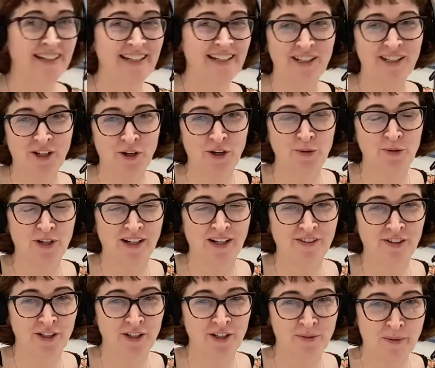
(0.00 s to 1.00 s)
think you know like
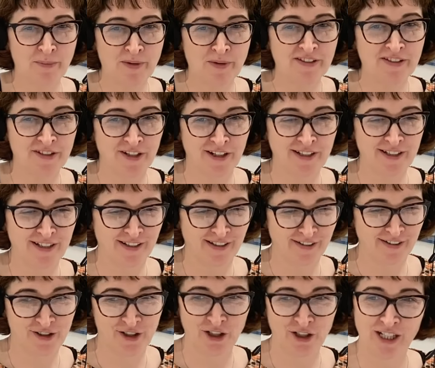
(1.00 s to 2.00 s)
certainly when we started the
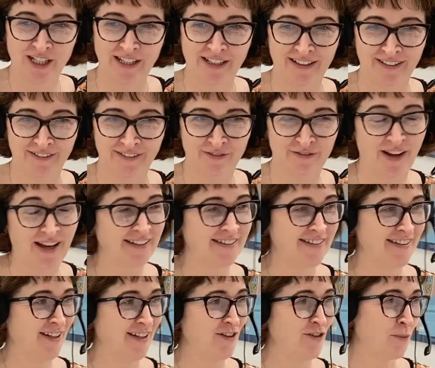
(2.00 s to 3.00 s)
study,
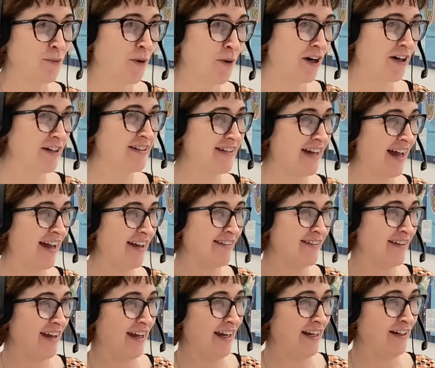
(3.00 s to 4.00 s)
vaccines weren't
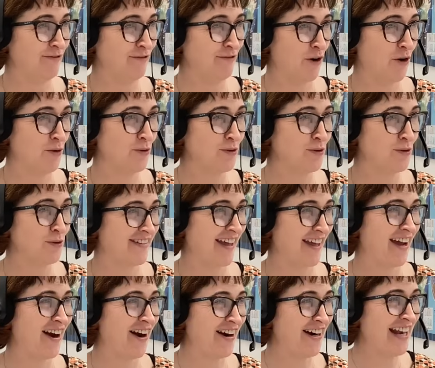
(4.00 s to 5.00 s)
as in vogue as
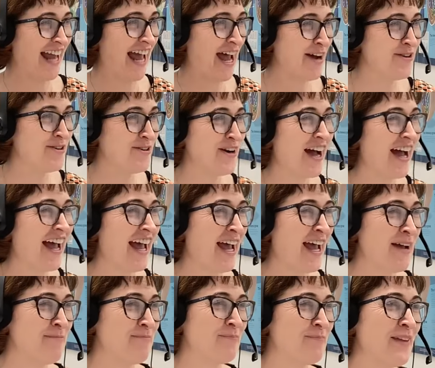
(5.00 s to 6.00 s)
they are now,
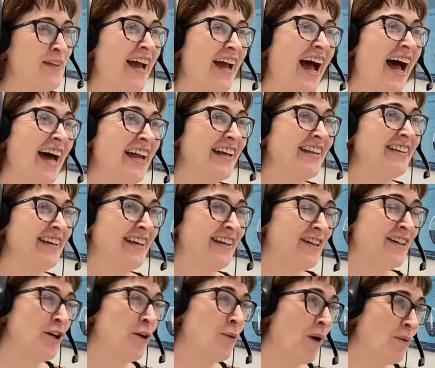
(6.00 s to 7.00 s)
um, and I think
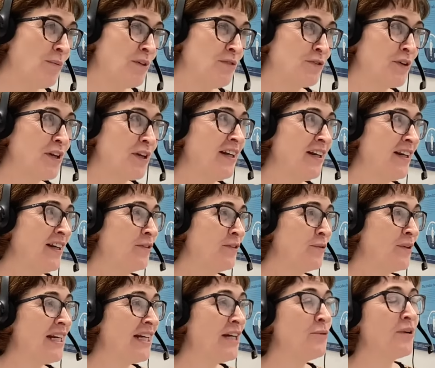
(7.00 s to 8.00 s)
you know what we've really
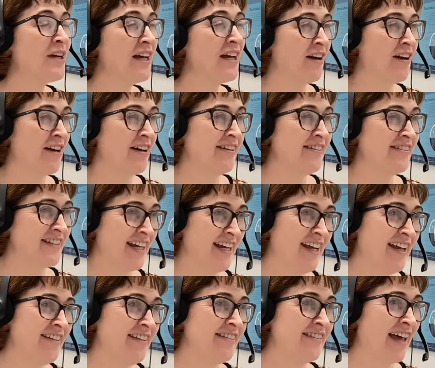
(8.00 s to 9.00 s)
really realized
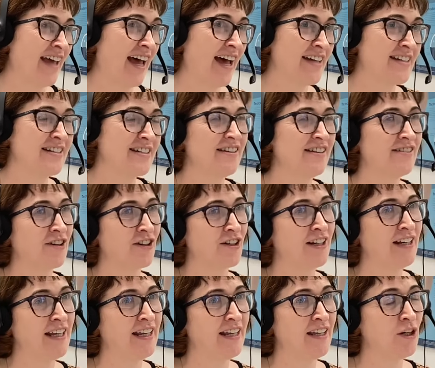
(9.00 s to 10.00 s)
is that
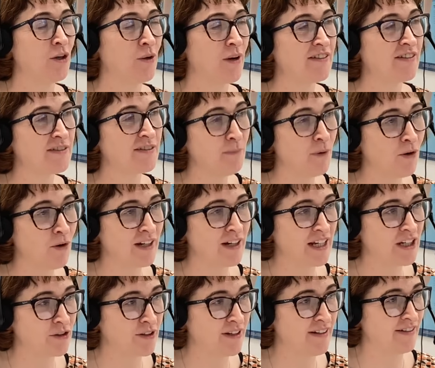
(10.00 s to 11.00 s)
certainly you know a small
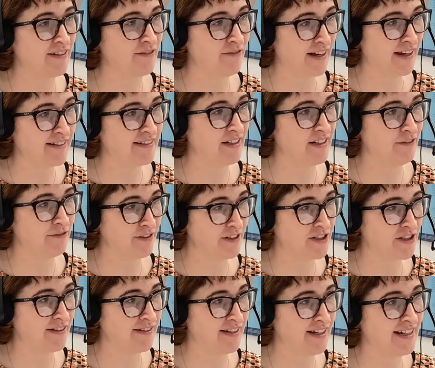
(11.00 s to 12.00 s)
increase in vaccine
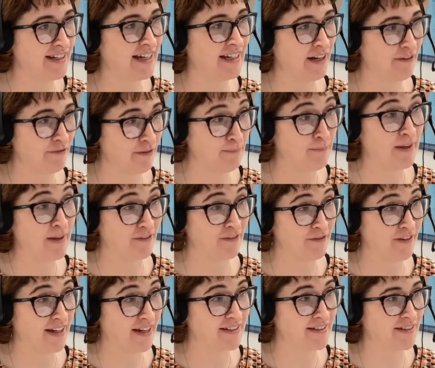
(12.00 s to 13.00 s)
efficiency can have a big
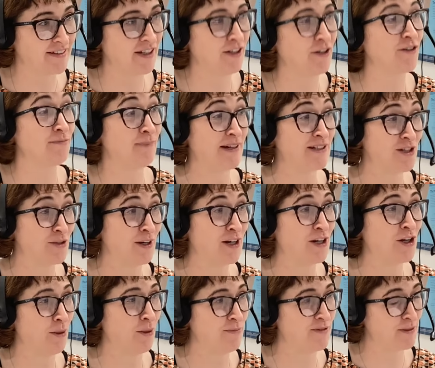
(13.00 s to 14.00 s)
effect. You know especially when
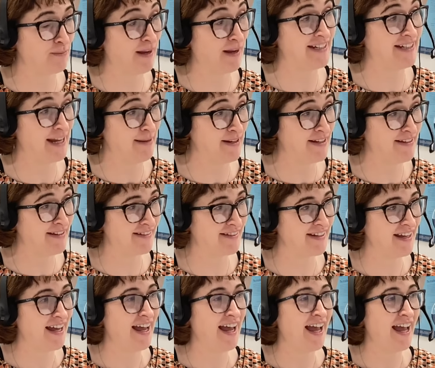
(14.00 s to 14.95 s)
it comes to pandemics.